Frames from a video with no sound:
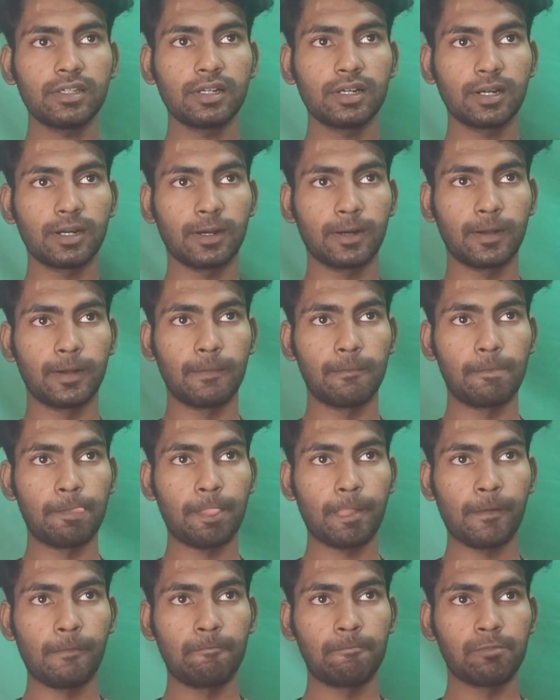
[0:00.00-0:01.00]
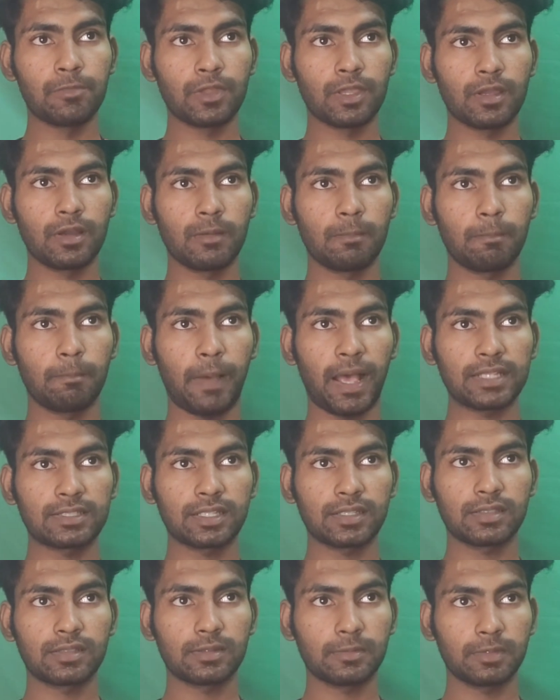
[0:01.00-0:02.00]
the
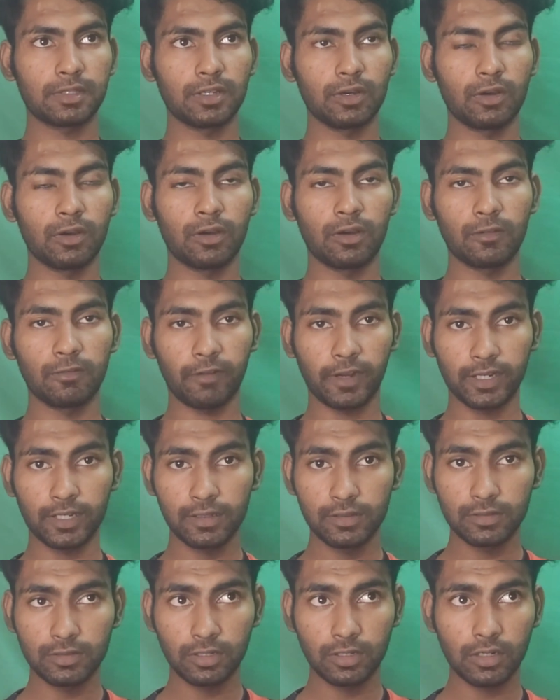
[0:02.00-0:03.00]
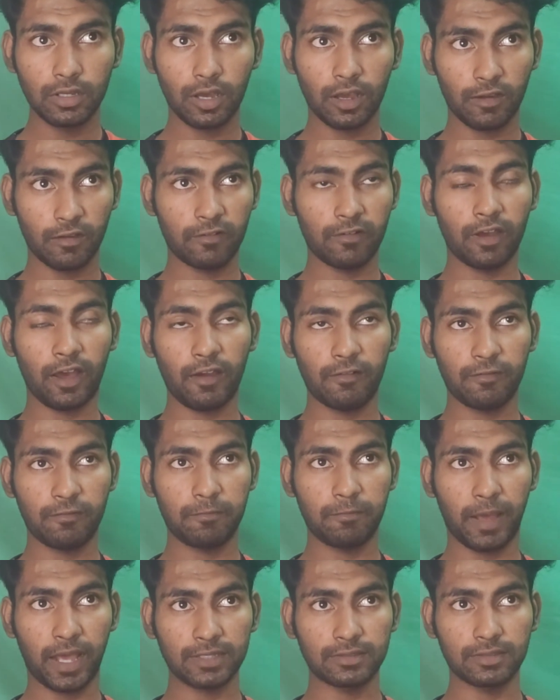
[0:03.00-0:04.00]
passes, the final third
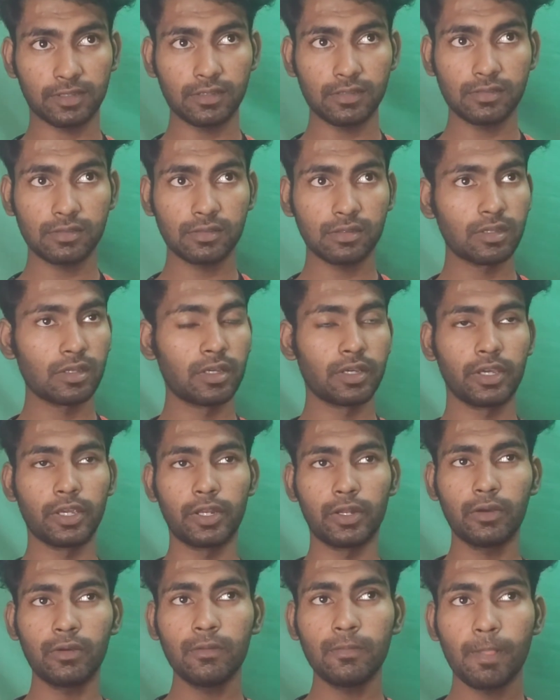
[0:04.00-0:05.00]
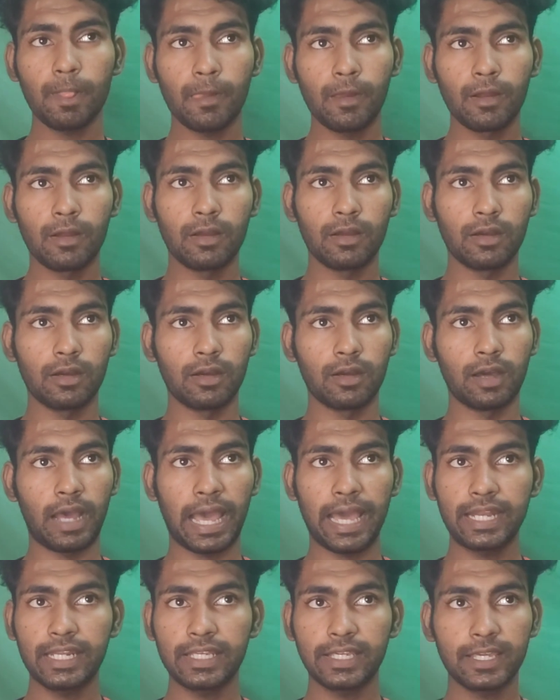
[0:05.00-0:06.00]
half passes,
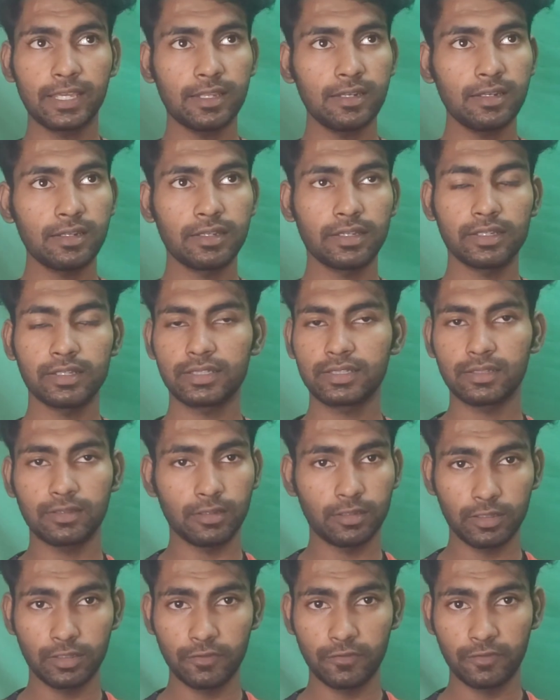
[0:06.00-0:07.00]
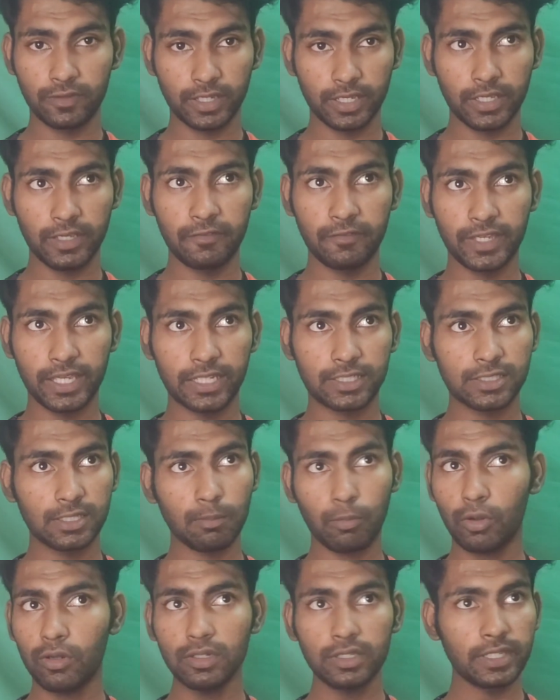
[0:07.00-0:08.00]
Harry Kane, if he gets
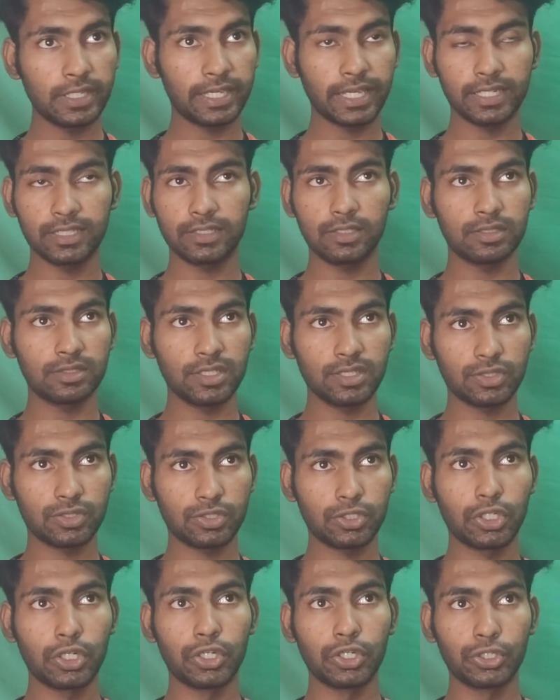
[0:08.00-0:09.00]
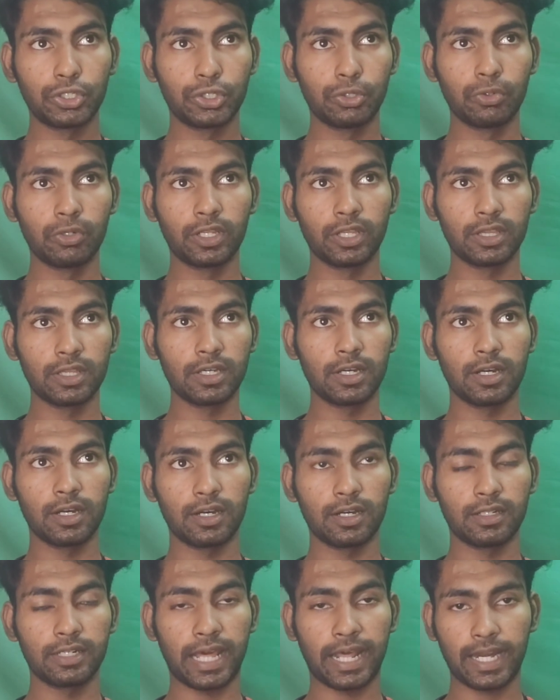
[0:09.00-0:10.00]
the ball, he can just shoot in
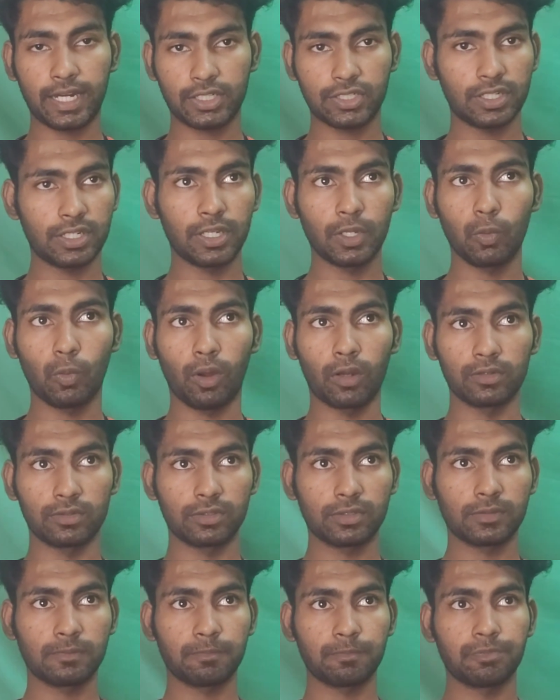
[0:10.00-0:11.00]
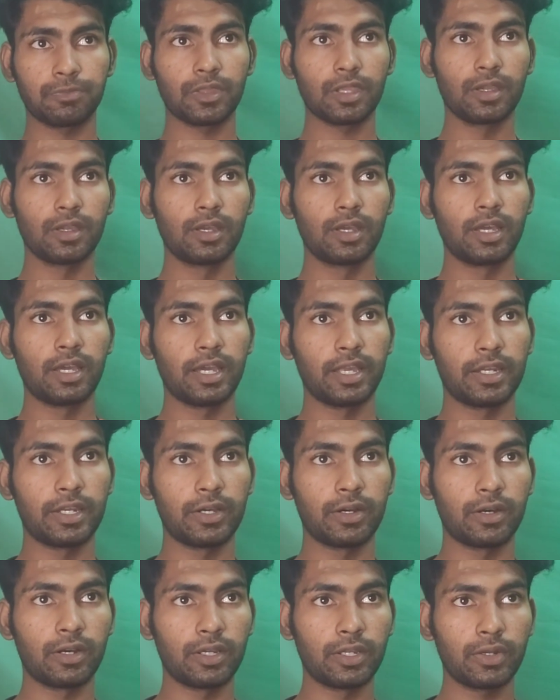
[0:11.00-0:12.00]
the direction he wants. And